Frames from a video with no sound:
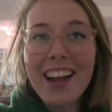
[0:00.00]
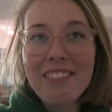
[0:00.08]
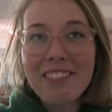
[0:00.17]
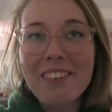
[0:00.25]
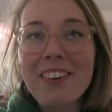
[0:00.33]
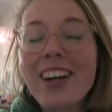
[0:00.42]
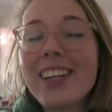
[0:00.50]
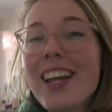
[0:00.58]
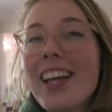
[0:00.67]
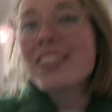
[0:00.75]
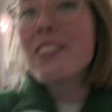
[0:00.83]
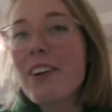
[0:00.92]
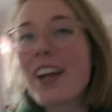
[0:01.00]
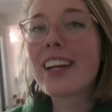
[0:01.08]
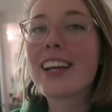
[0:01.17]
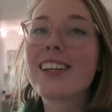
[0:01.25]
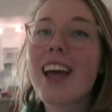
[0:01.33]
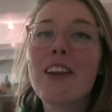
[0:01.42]
everyone, it's
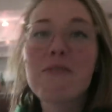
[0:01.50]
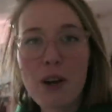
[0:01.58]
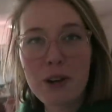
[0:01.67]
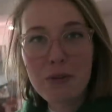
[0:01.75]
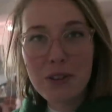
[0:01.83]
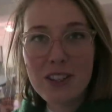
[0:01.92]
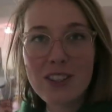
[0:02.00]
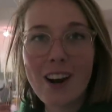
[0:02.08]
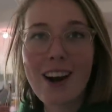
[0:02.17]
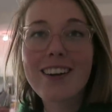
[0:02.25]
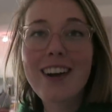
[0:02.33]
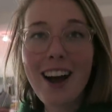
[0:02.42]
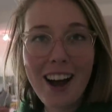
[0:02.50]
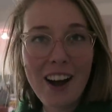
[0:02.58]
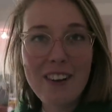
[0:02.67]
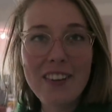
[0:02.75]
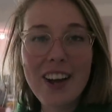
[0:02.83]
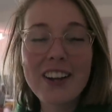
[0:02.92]
Reagan and welcome to the start
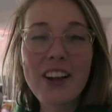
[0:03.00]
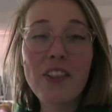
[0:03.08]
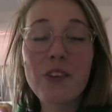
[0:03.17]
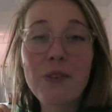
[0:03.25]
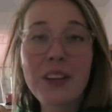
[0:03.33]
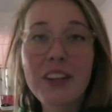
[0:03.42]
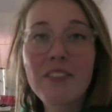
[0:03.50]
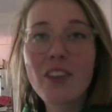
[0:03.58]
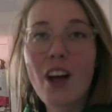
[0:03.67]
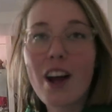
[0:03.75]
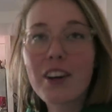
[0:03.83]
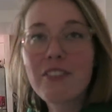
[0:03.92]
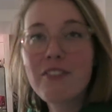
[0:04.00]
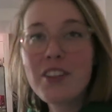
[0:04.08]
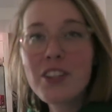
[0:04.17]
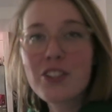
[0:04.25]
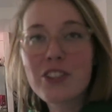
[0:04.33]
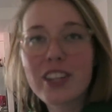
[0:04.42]
of another reading vlog
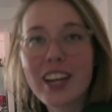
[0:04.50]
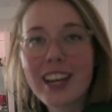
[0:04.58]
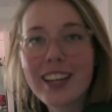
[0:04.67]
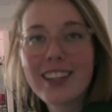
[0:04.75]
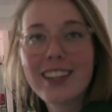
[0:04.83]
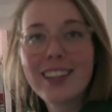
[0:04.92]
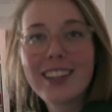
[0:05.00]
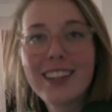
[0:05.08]
featuring,